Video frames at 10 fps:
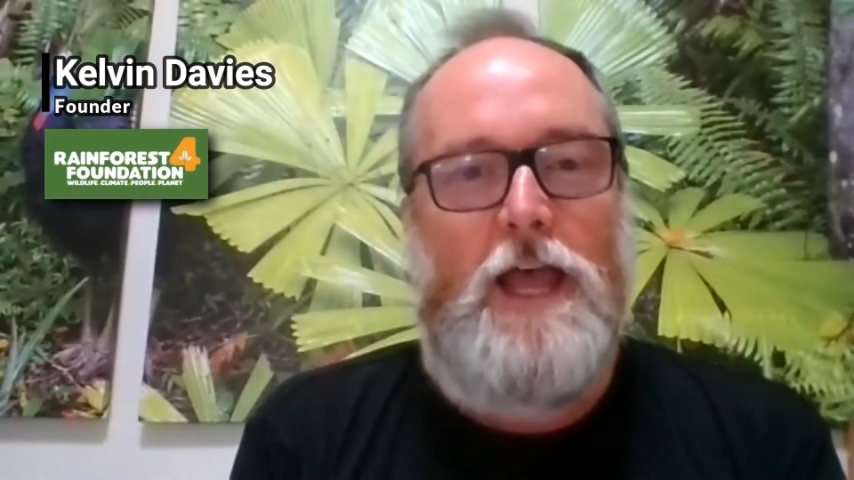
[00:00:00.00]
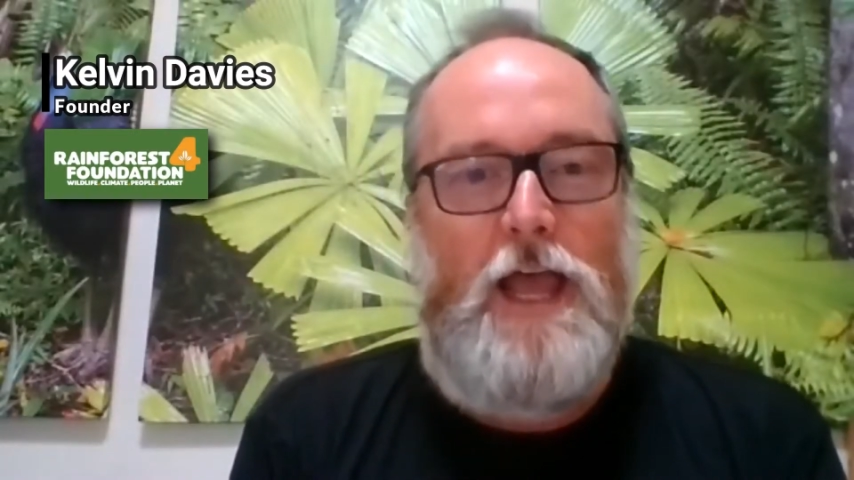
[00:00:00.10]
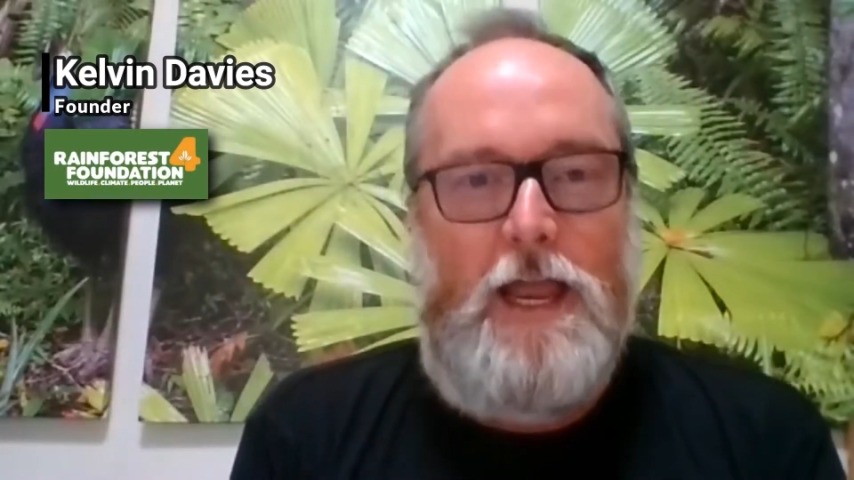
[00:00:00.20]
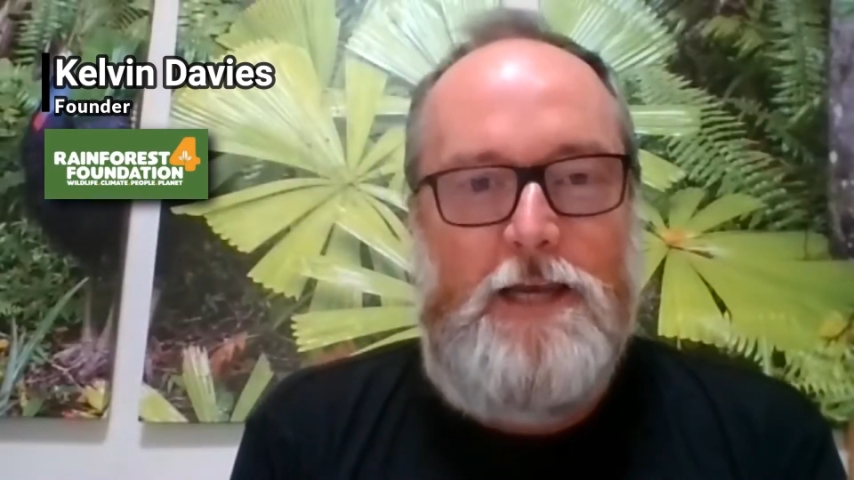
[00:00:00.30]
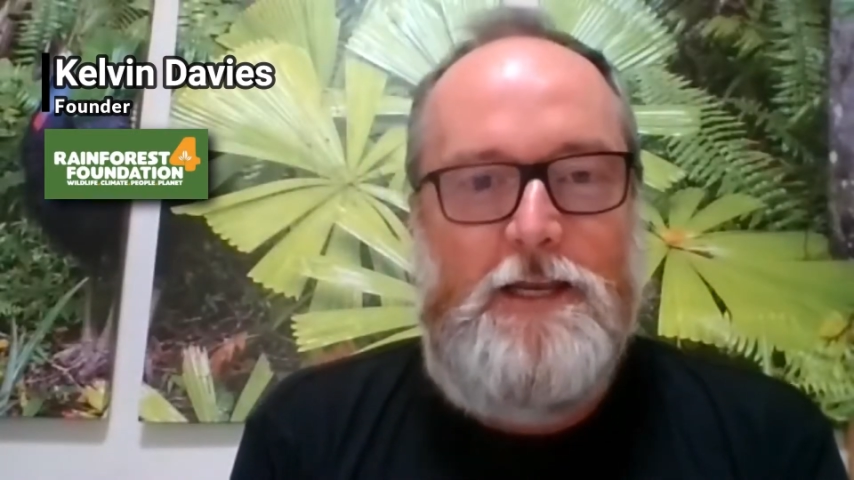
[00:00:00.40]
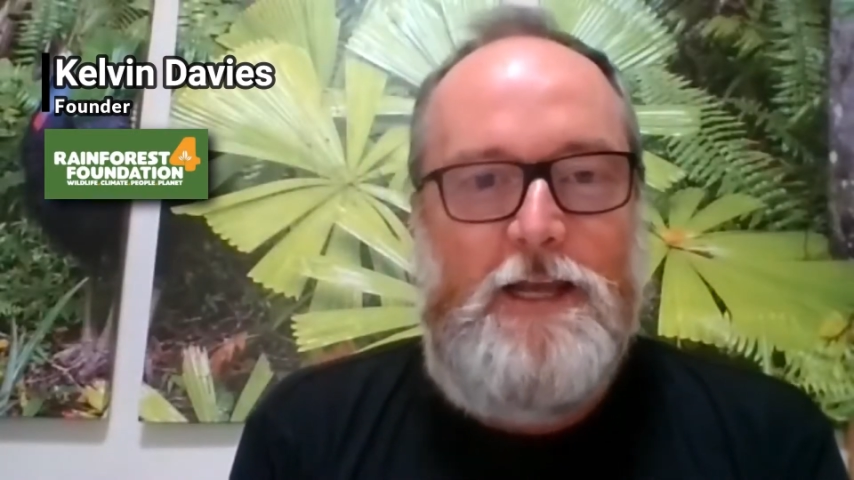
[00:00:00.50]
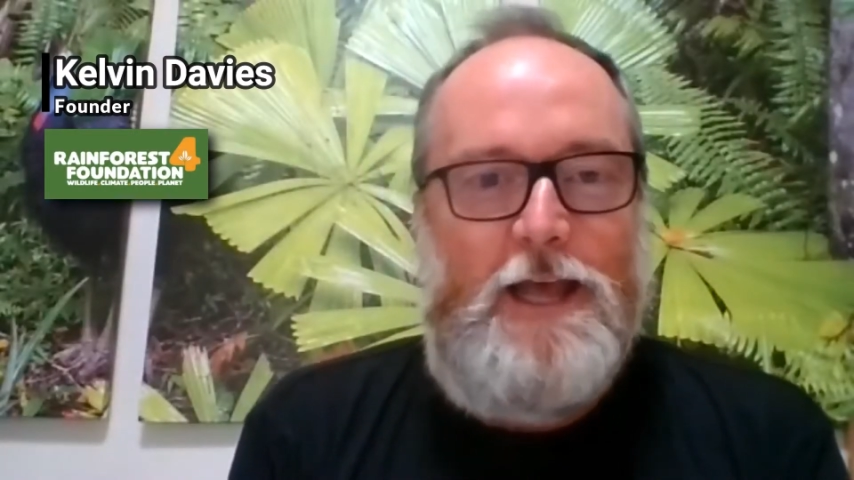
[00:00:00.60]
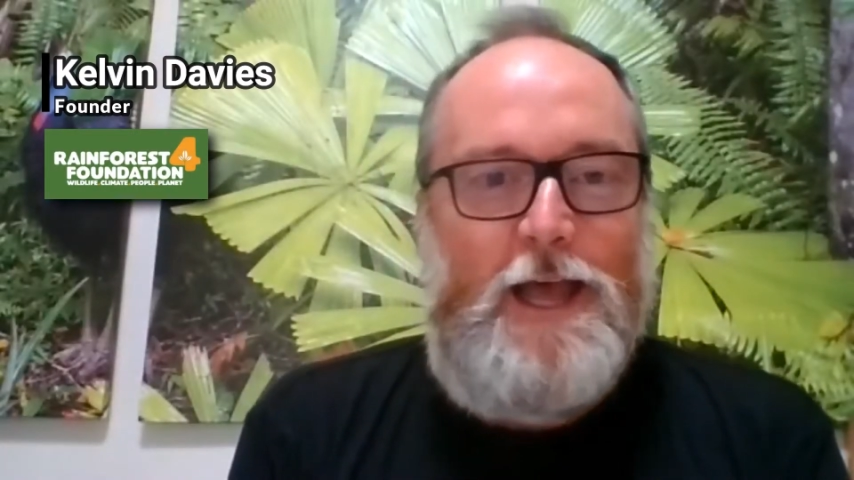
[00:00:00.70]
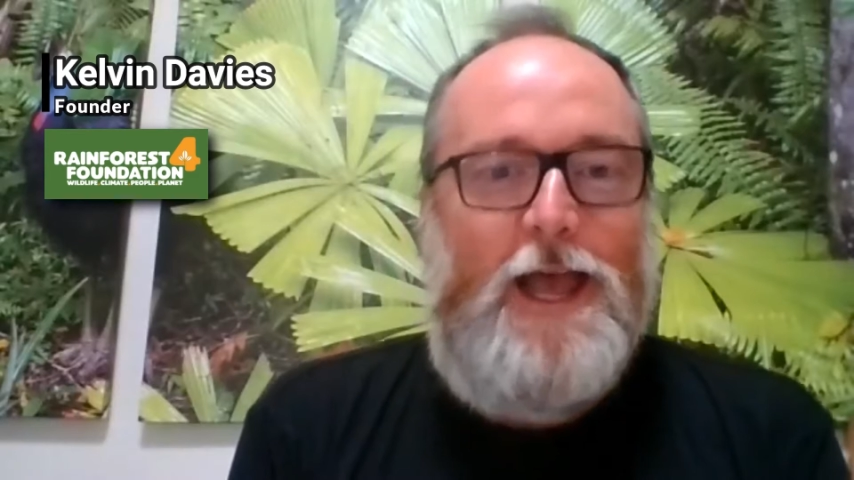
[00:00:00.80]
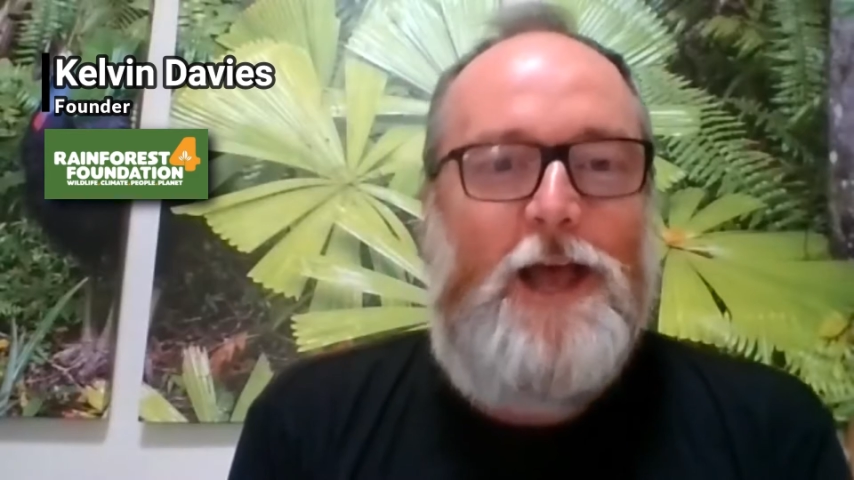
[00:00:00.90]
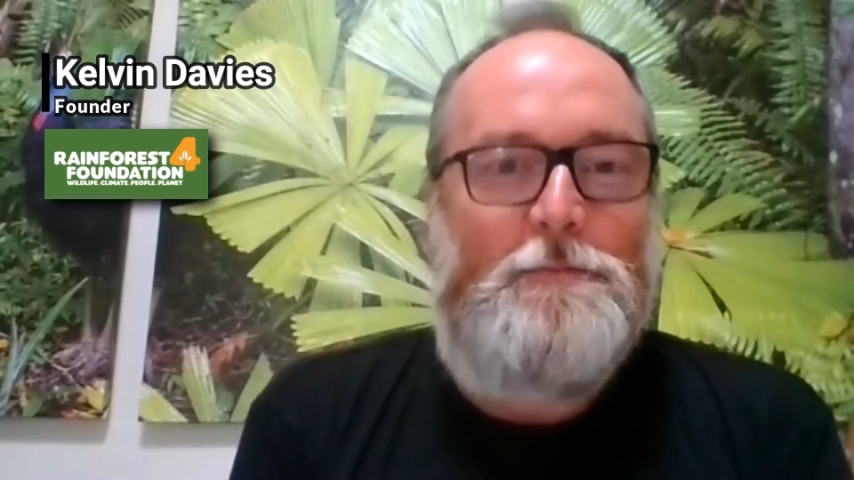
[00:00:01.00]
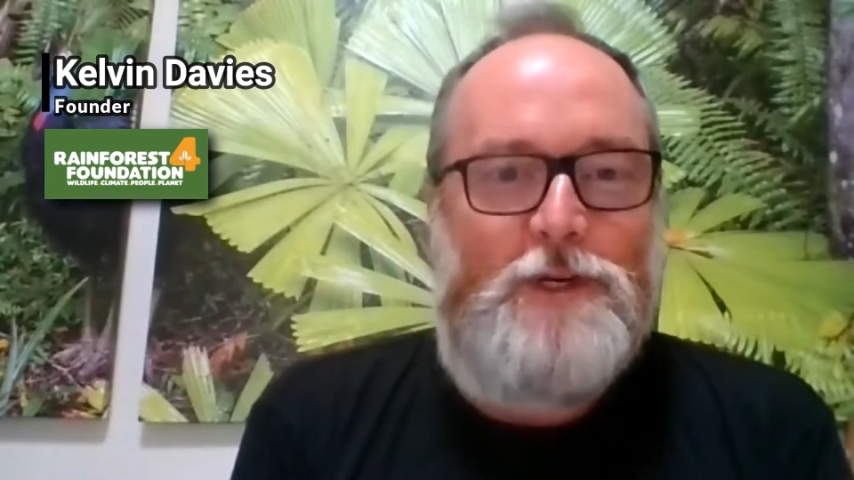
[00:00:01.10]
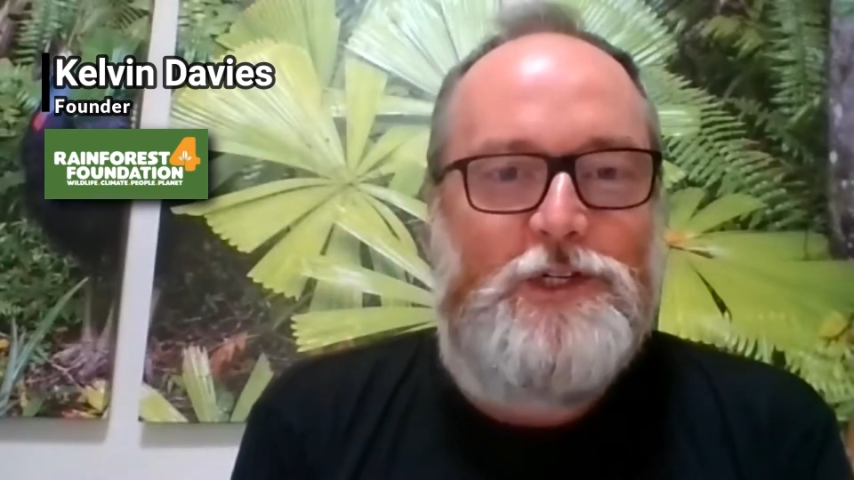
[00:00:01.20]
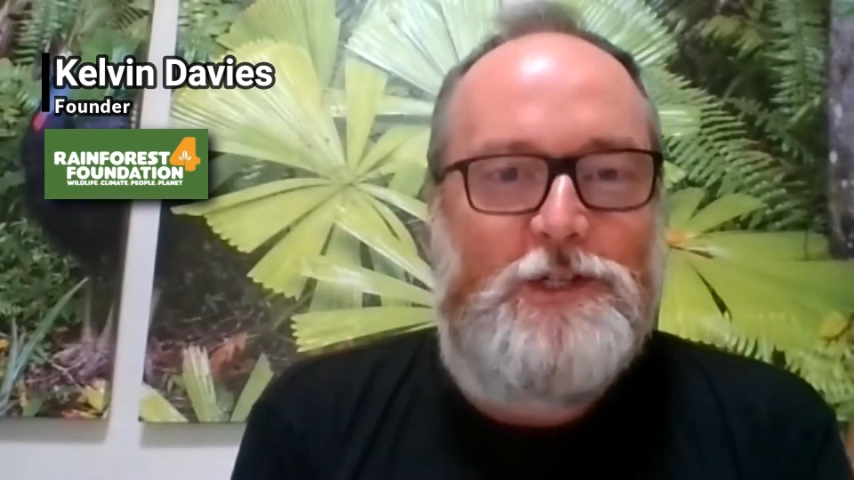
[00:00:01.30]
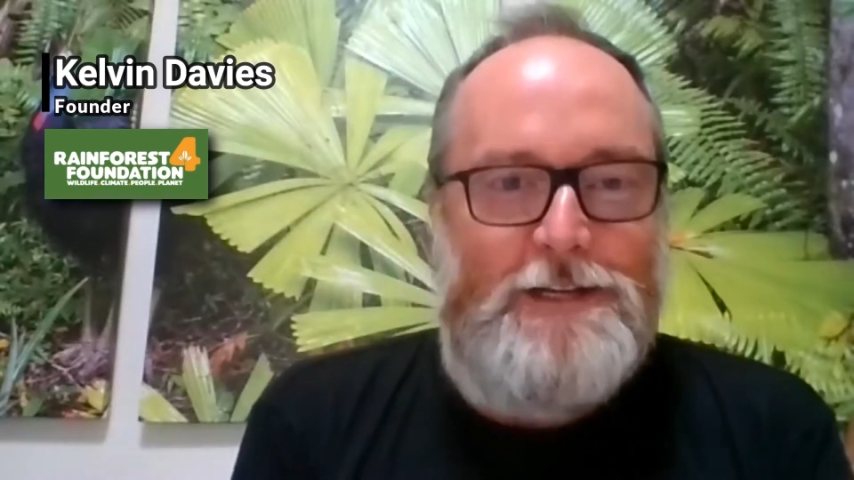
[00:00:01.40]
And our
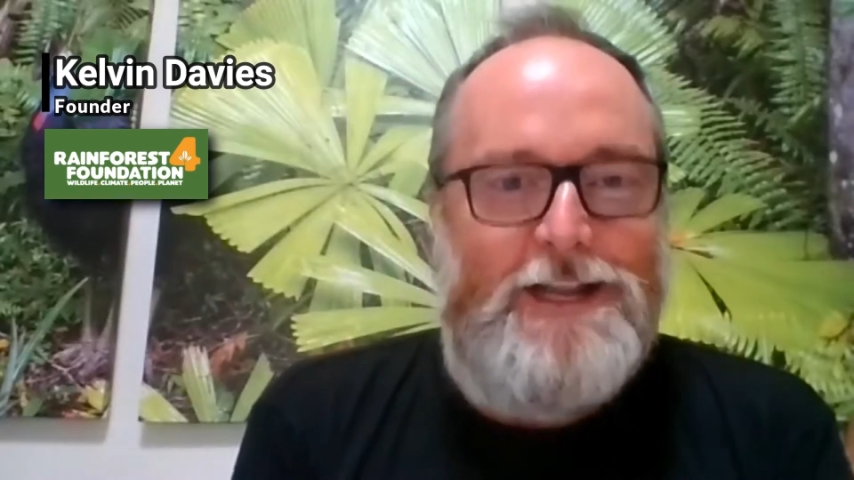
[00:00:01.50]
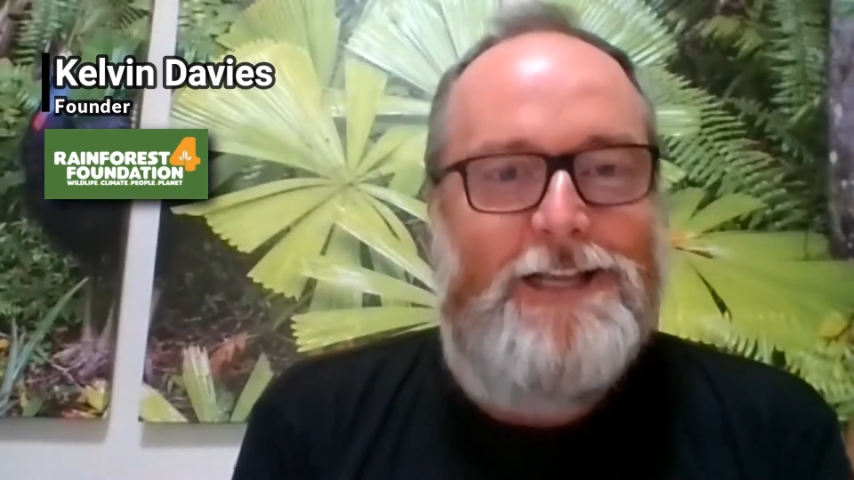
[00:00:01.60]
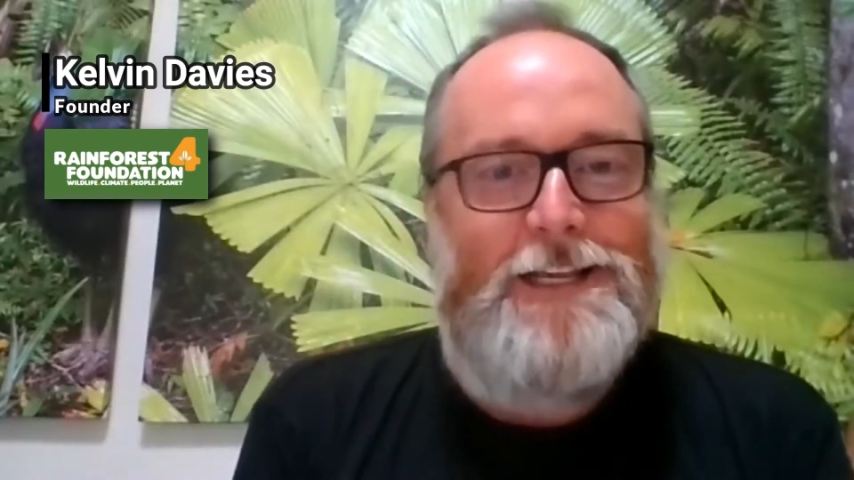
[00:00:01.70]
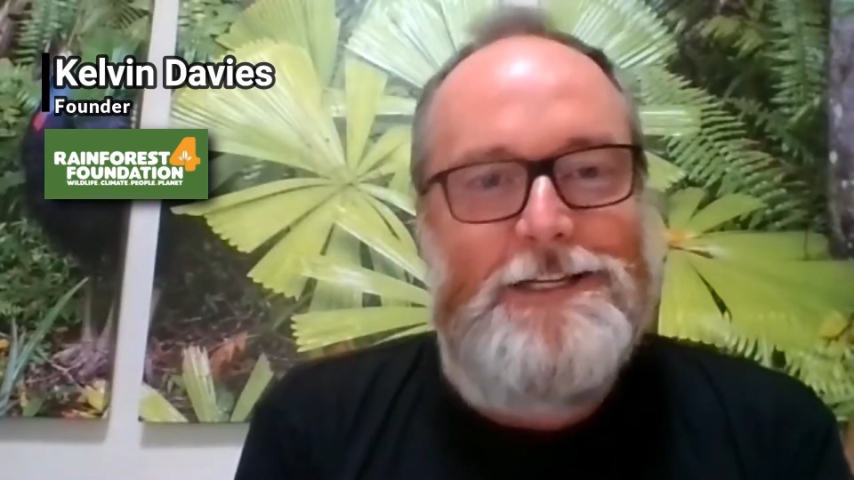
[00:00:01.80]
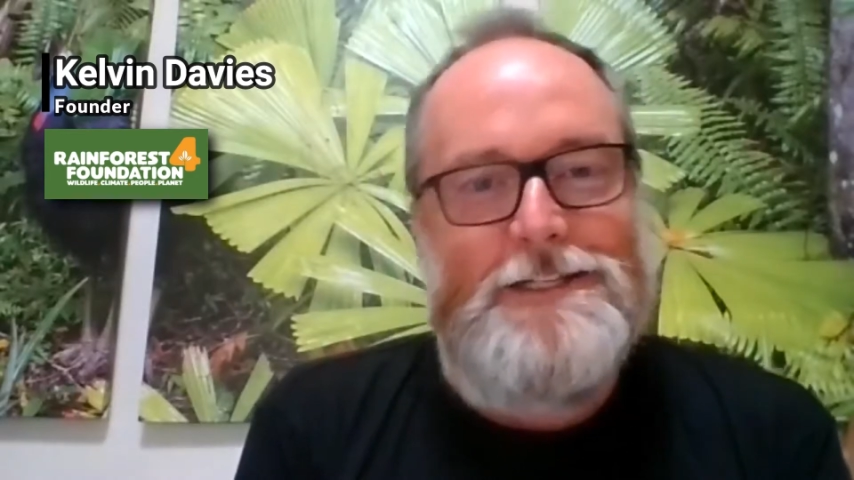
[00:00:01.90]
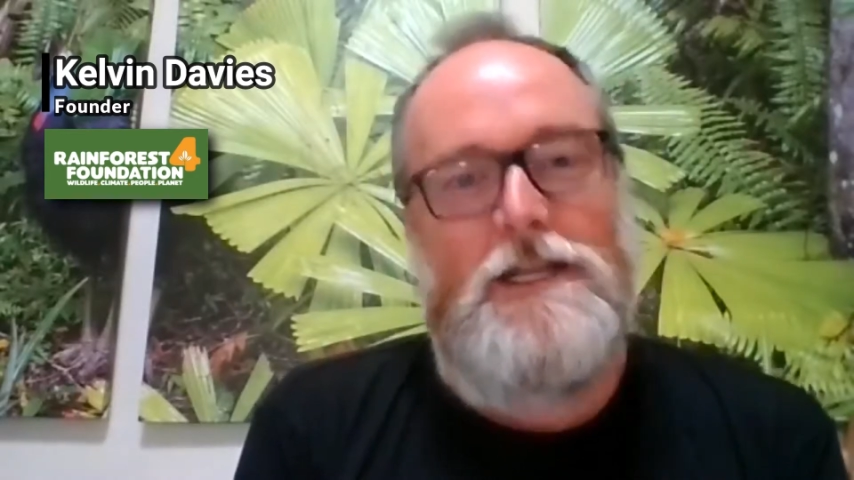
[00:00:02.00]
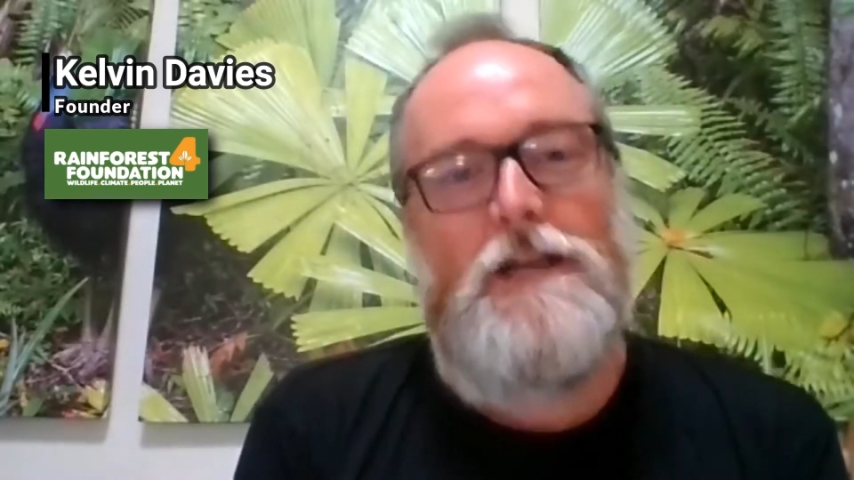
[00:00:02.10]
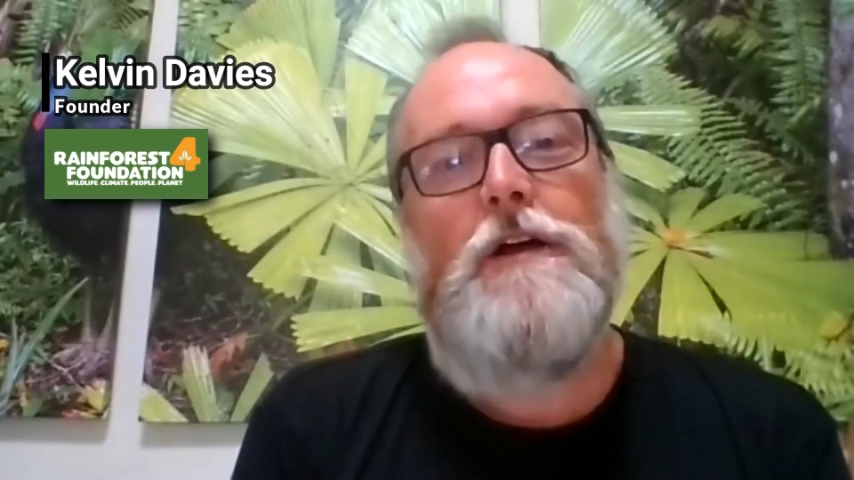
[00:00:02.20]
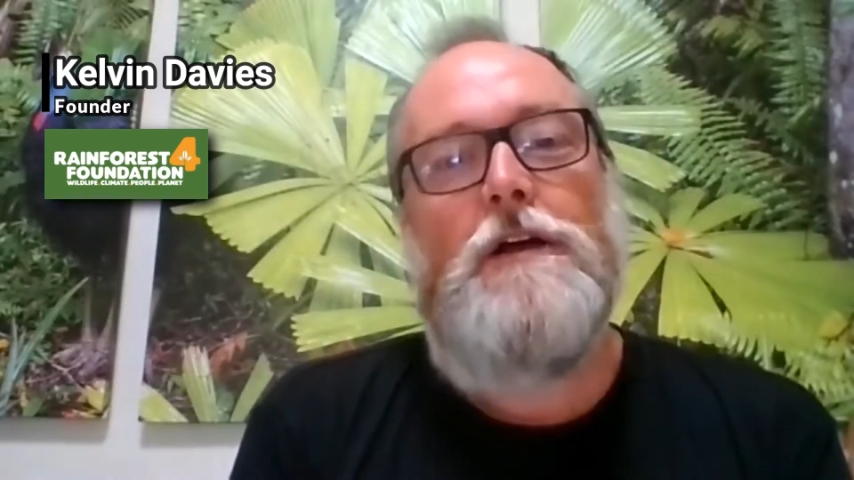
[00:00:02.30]
mission is